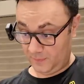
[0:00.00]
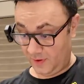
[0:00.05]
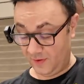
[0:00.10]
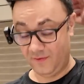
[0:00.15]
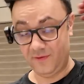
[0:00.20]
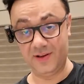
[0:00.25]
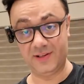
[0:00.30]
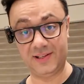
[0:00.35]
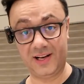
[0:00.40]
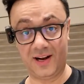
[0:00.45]

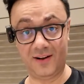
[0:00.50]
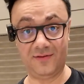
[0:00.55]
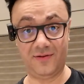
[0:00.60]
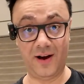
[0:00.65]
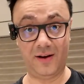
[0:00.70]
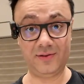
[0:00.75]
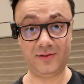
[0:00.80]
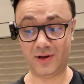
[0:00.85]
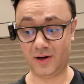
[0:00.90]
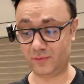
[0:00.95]
It feels like a
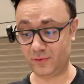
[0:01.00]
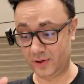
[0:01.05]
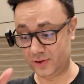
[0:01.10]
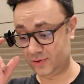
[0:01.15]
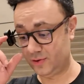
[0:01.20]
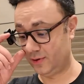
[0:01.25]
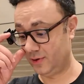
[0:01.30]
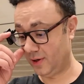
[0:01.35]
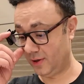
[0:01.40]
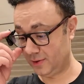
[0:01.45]
5-star
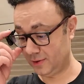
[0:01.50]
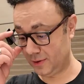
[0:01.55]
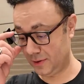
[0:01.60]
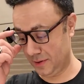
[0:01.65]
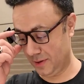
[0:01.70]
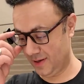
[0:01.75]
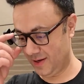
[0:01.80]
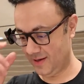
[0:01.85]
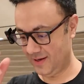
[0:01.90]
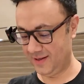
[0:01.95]
restaurant, honestly.
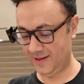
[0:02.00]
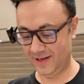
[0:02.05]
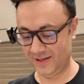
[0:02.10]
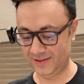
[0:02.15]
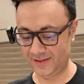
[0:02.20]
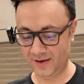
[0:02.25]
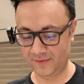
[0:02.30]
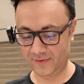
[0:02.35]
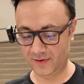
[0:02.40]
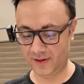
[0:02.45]
It
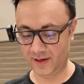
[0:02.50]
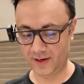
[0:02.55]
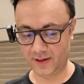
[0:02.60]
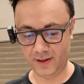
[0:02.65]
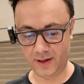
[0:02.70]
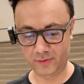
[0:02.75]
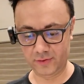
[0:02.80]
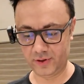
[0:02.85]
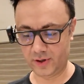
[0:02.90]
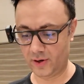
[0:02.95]
does not feel like a
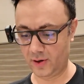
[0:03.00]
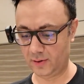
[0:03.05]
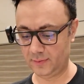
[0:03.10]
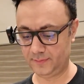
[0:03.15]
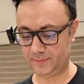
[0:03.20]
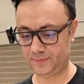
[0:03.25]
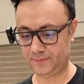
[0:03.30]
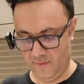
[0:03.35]
lounge at all.